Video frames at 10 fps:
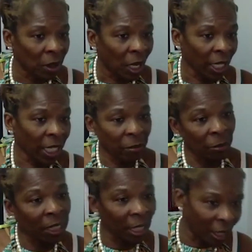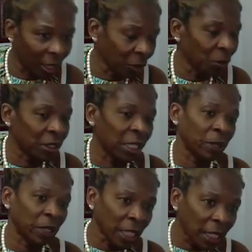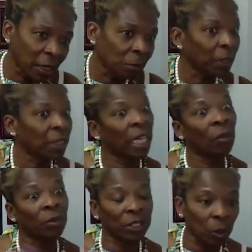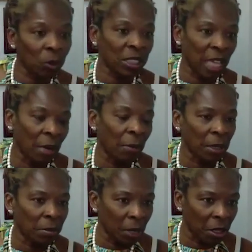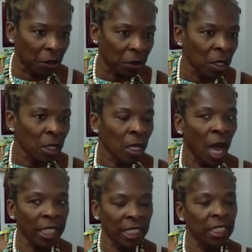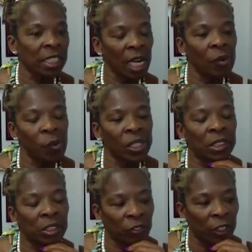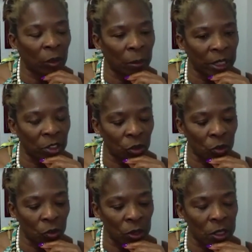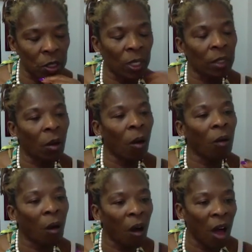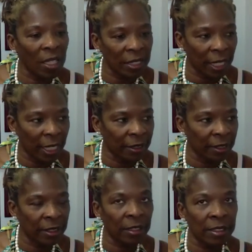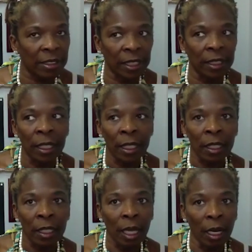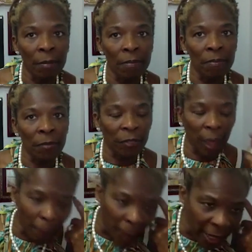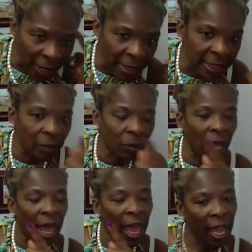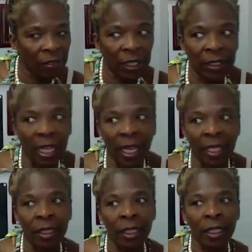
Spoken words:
I had my aunt who stepped in, but that still was not my mother. I did not want to fail my children. So at all costs, I had to succeed. The mindset, having that